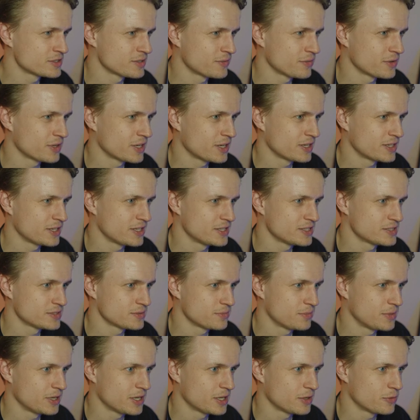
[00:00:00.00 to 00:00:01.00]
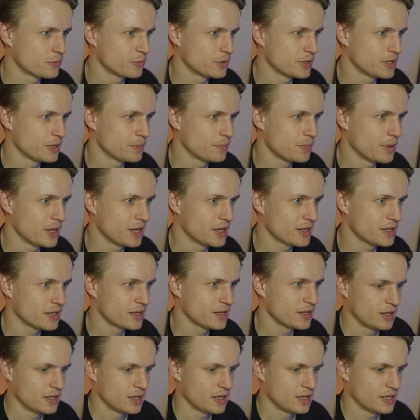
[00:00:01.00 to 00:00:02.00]
something like this, make it really
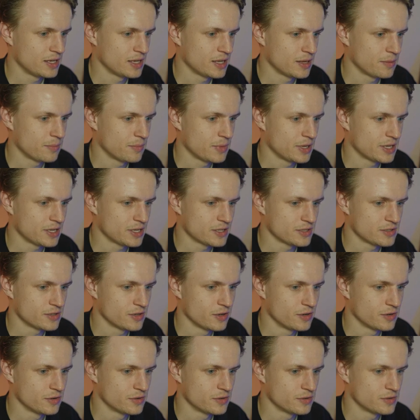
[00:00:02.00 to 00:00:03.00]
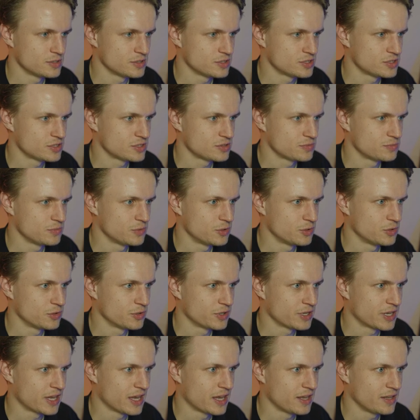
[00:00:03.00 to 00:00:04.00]
big and then make it go
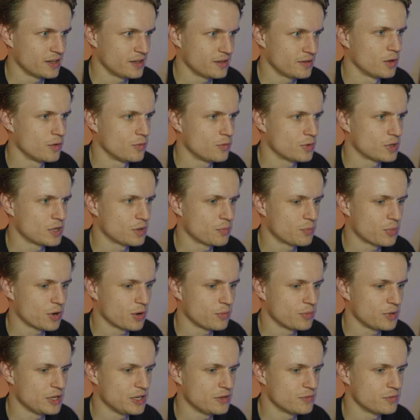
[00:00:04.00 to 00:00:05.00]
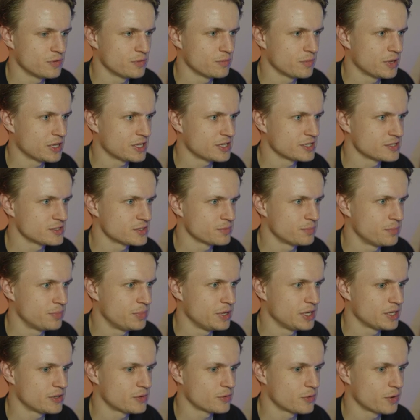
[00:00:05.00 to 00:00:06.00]
small again. We can probably even make this a
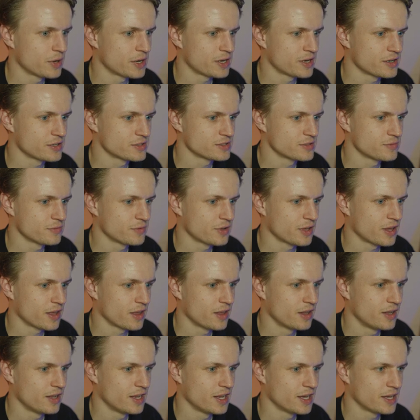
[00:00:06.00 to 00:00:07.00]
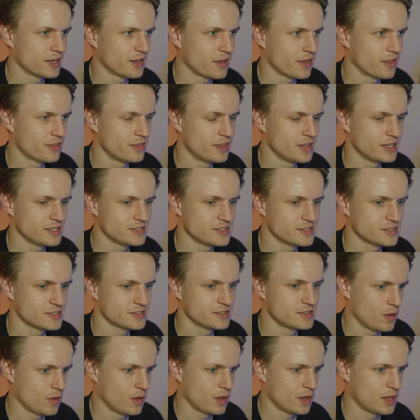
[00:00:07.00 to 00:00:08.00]
bit quicker, something like
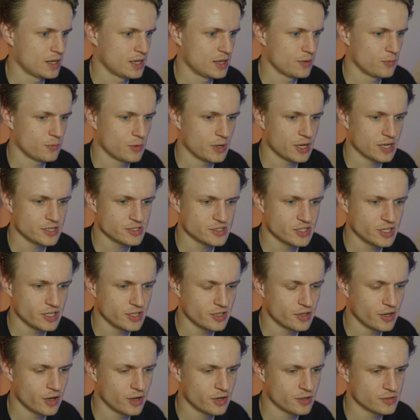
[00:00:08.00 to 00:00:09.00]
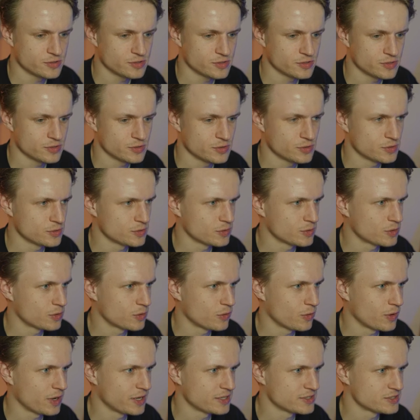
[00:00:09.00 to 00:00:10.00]
this. And then we actually go to
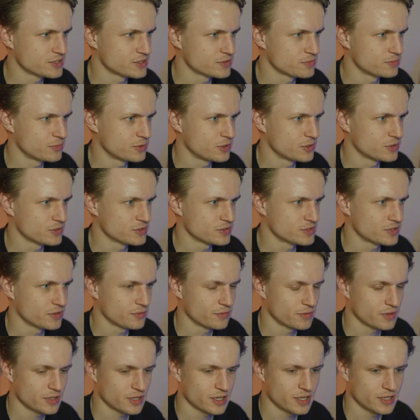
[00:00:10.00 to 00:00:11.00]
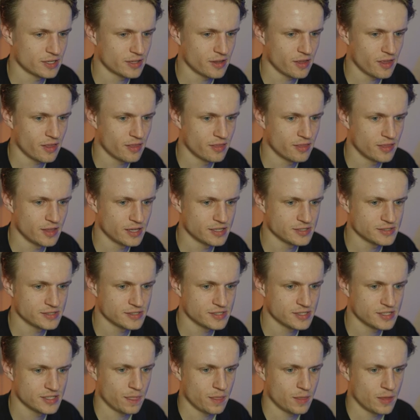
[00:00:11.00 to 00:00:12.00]
quite small, something like
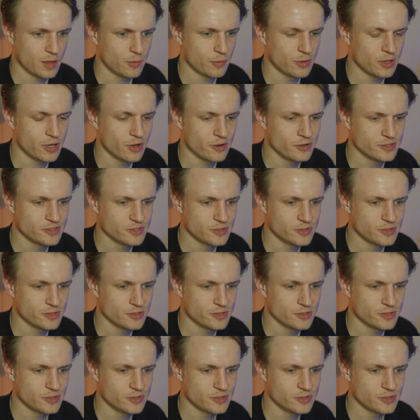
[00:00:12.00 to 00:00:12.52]
this. Now we go